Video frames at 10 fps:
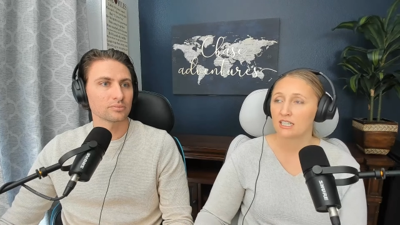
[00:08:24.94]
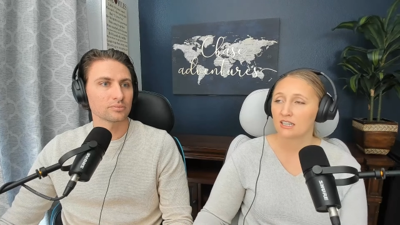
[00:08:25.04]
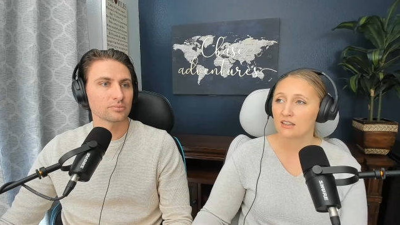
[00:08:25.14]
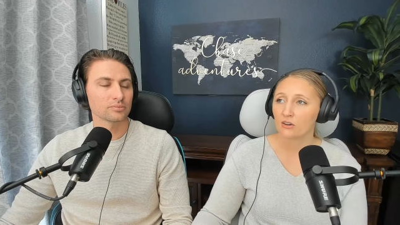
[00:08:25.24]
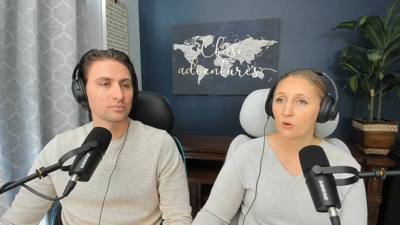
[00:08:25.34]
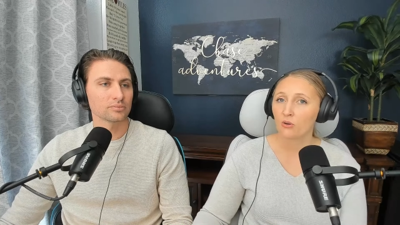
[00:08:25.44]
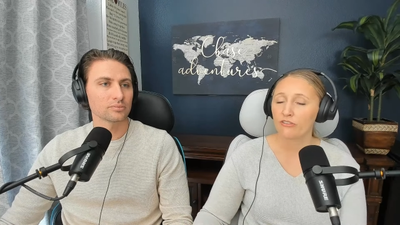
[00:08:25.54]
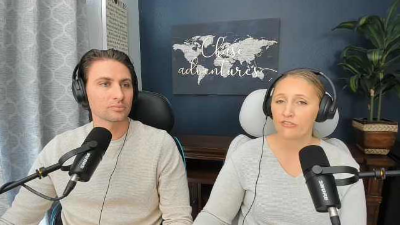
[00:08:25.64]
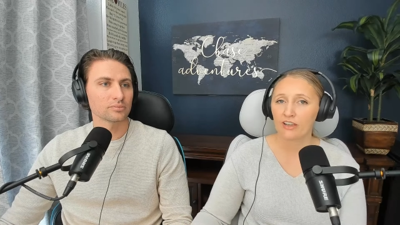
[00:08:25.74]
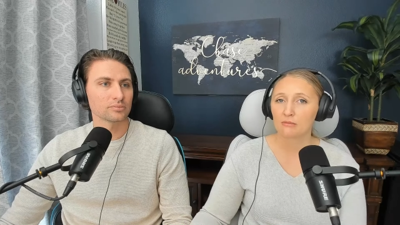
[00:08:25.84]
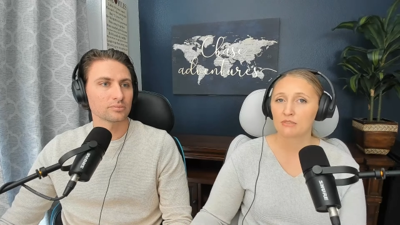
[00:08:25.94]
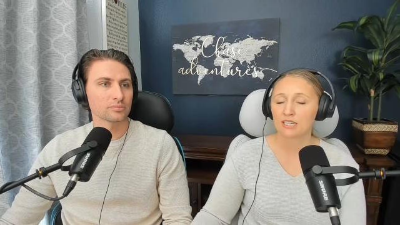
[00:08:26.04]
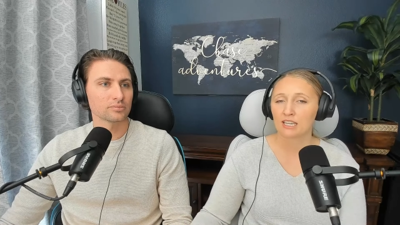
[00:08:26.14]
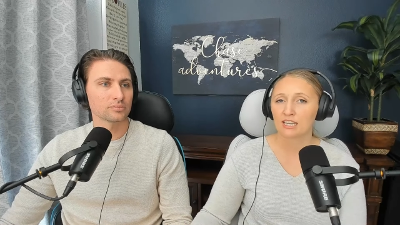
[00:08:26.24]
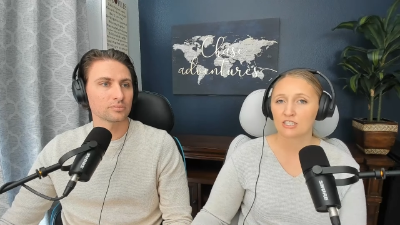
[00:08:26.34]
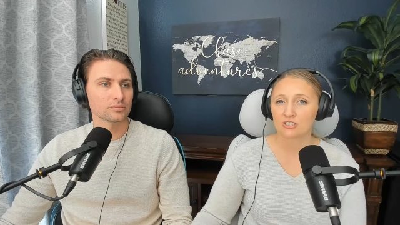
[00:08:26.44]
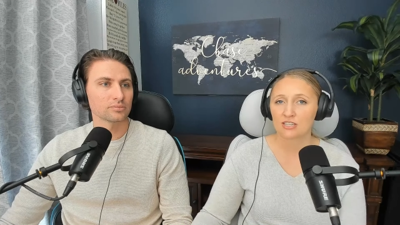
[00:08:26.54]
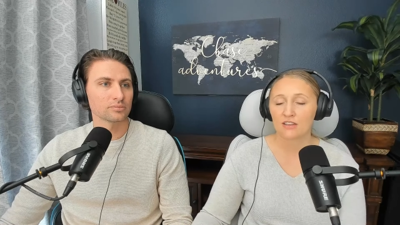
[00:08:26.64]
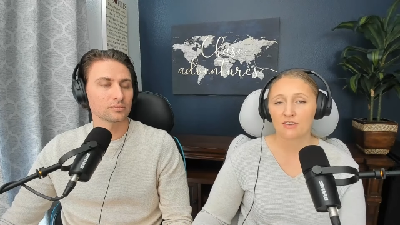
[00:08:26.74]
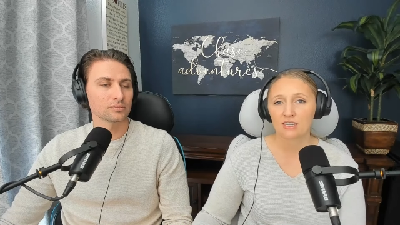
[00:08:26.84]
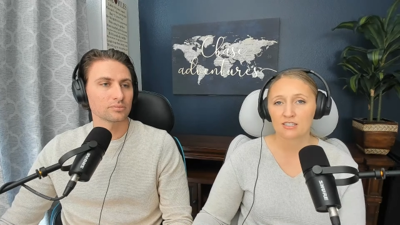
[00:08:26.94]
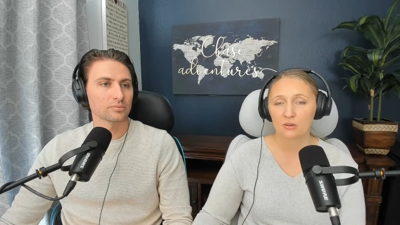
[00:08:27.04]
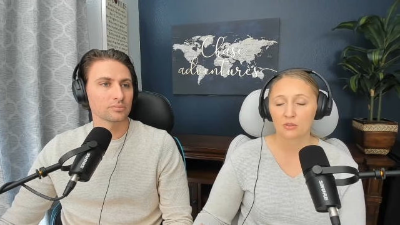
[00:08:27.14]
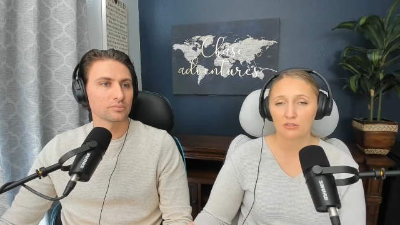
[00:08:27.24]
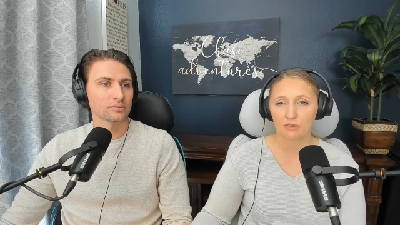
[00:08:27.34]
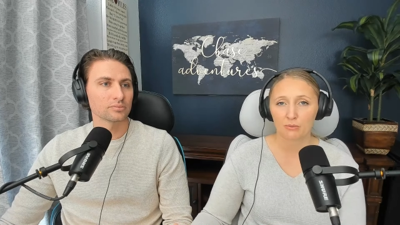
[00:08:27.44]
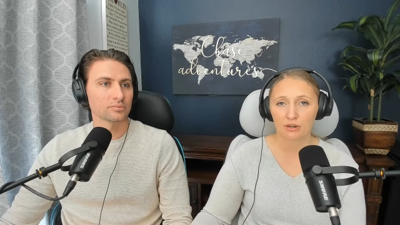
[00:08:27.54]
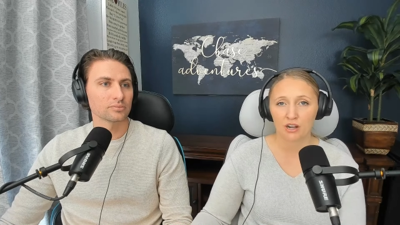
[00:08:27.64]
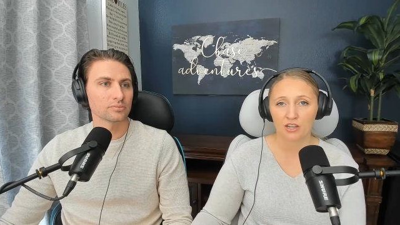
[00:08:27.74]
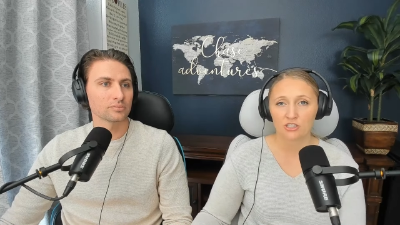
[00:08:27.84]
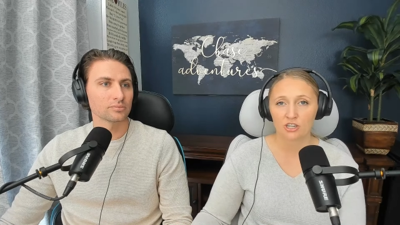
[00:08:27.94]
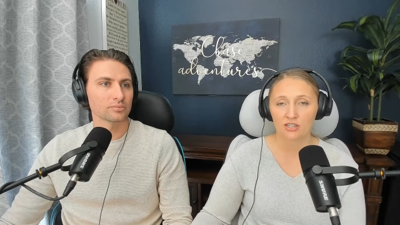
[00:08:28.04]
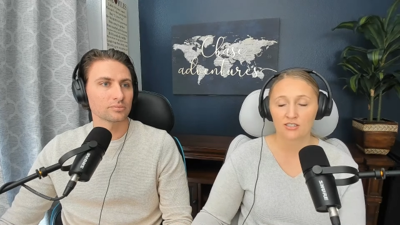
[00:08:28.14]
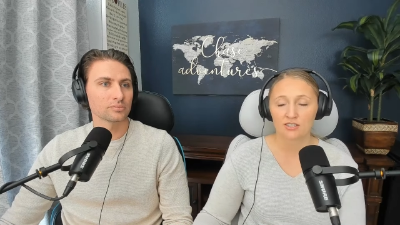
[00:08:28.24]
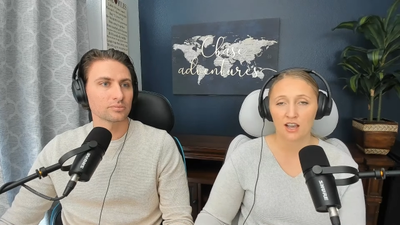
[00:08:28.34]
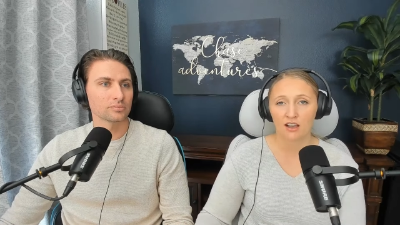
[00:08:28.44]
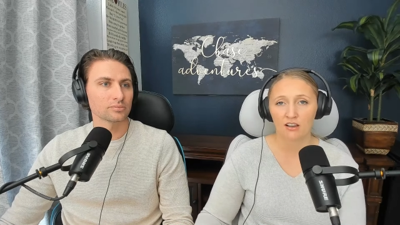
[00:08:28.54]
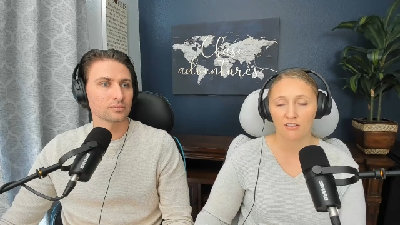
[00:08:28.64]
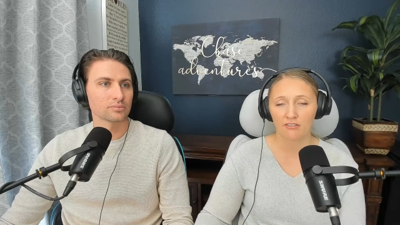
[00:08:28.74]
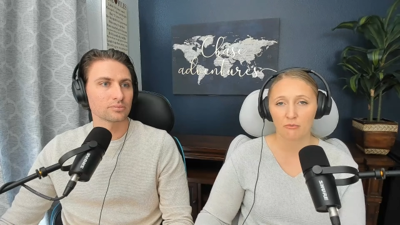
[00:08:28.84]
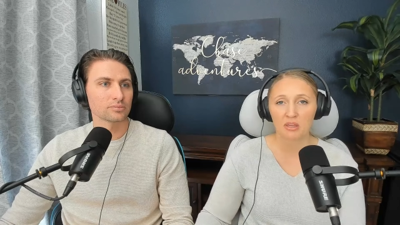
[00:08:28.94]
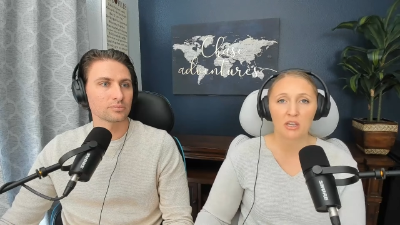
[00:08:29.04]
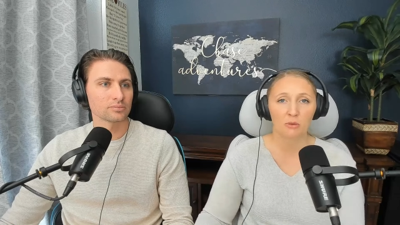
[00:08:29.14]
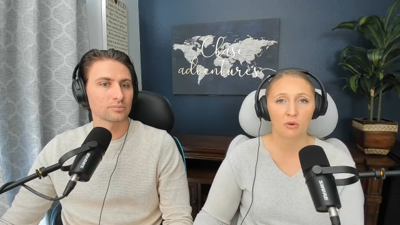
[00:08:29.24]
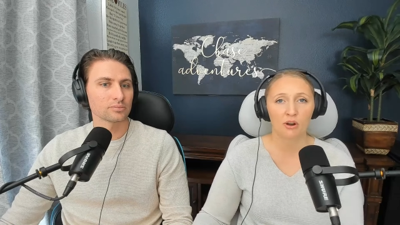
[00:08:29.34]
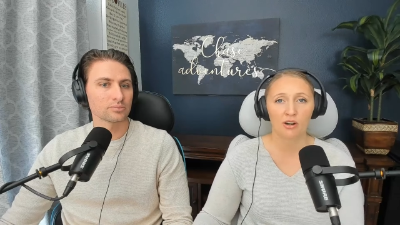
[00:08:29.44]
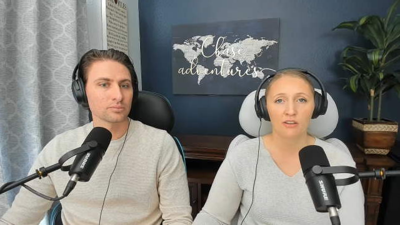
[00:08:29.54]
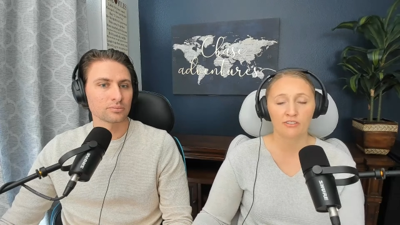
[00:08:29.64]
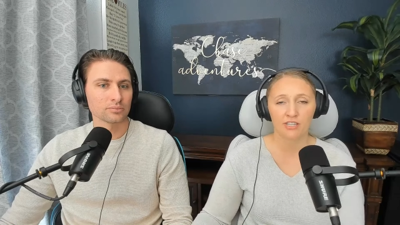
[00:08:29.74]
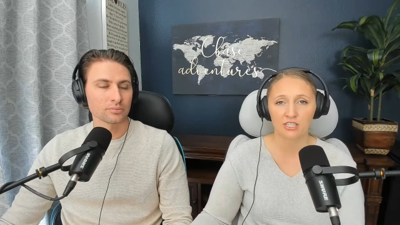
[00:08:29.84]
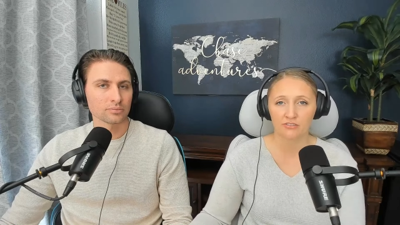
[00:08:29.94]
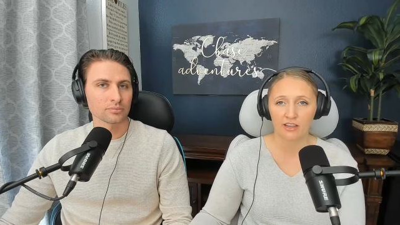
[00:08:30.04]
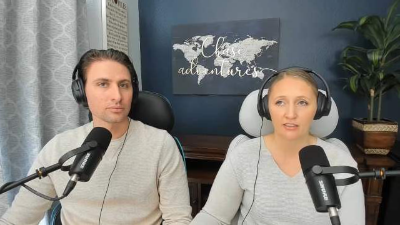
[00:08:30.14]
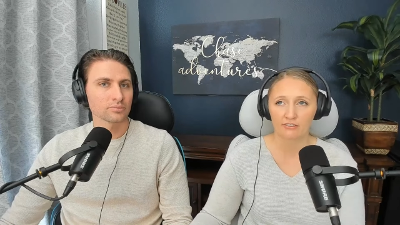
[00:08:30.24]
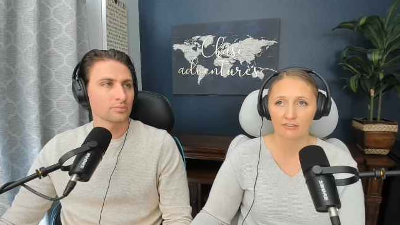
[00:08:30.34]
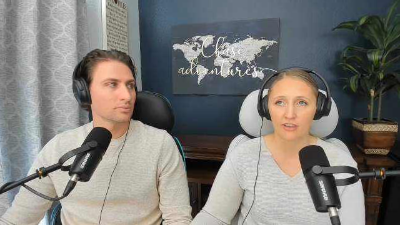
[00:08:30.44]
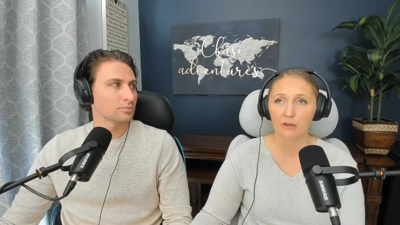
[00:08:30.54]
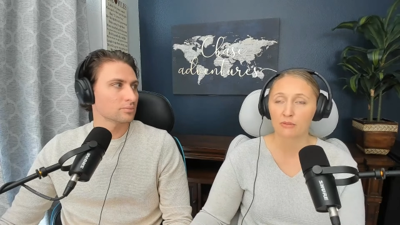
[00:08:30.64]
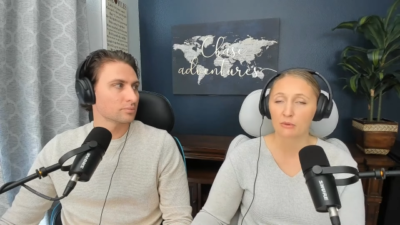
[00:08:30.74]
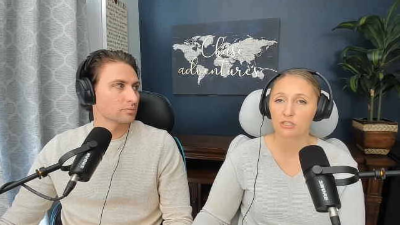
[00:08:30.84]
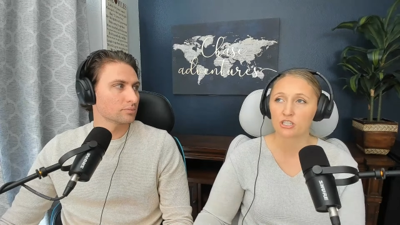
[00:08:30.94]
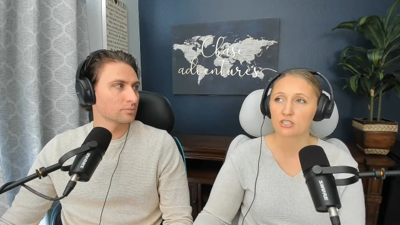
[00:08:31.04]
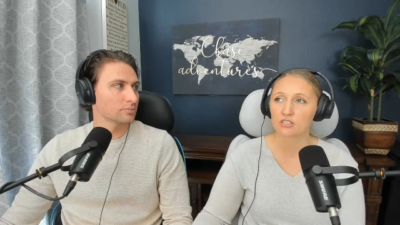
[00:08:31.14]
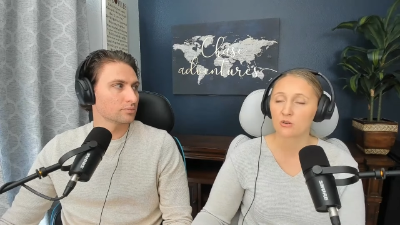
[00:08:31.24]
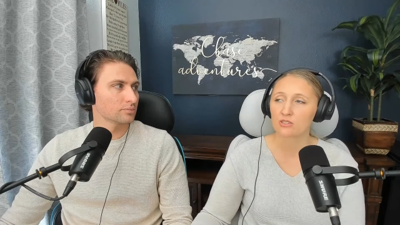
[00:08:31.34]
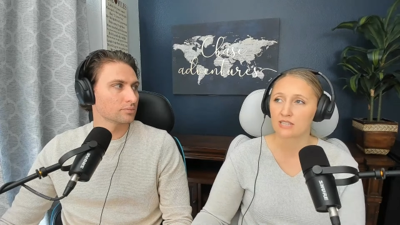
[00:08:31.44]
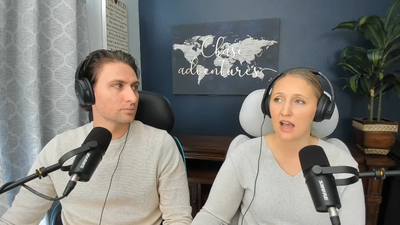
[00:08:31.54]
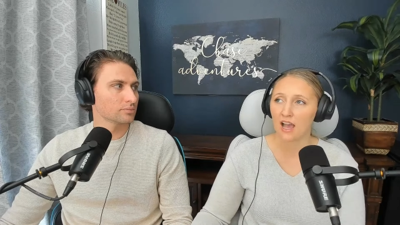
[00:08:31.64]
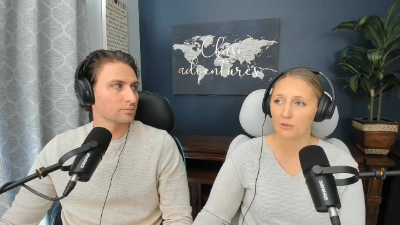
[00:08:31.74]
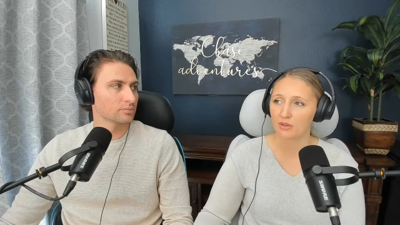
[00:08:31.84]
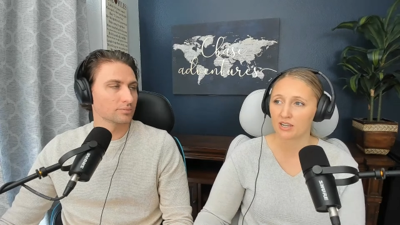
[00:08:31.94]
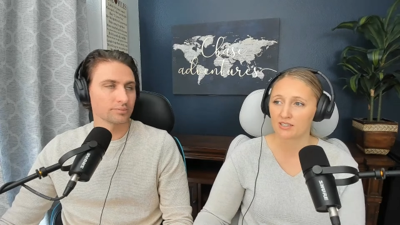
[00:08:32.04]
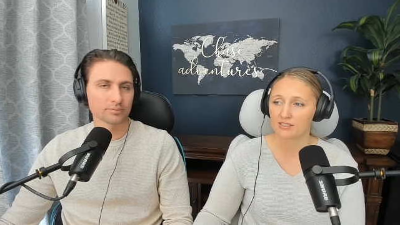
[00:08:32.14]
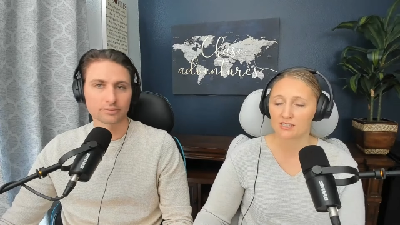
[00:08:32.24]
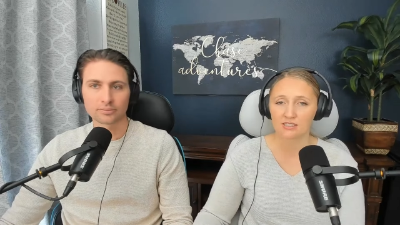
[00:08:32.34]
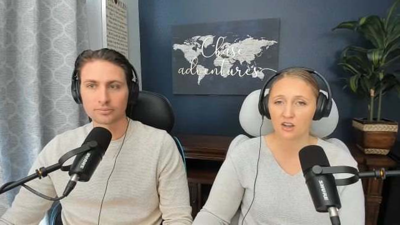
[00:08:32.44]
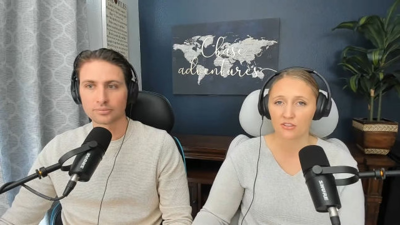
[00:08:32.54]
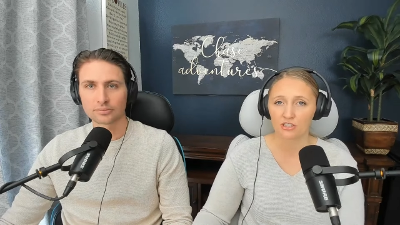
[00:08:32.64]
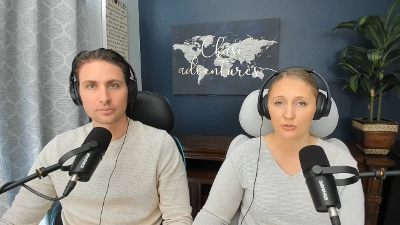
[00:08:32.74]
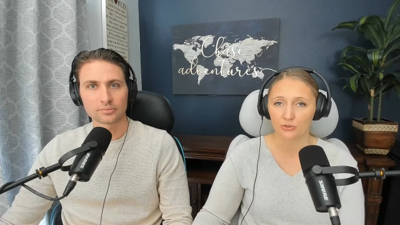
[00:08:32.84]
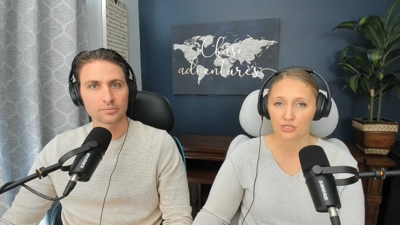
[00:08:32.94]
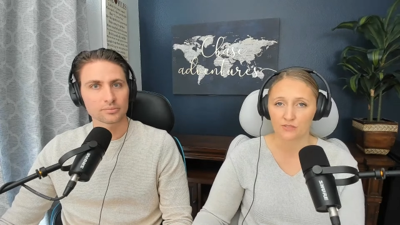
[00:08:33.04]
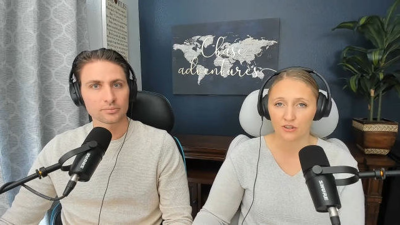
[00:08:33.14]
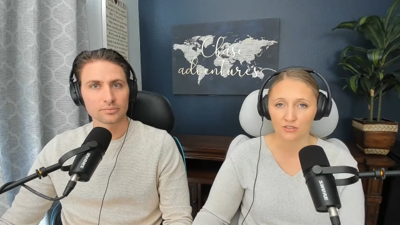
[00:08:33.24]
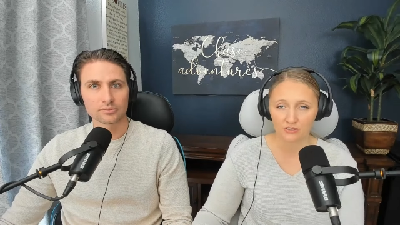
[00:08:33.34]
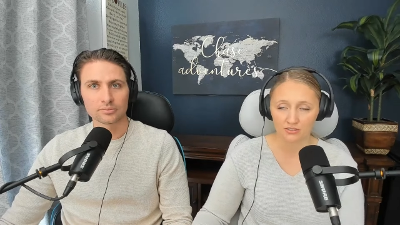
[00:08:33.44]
Speaker 1: The whole family is just having to deal with the repercussions of being a part of such a violent family, which is so sad because it's not the children's fault.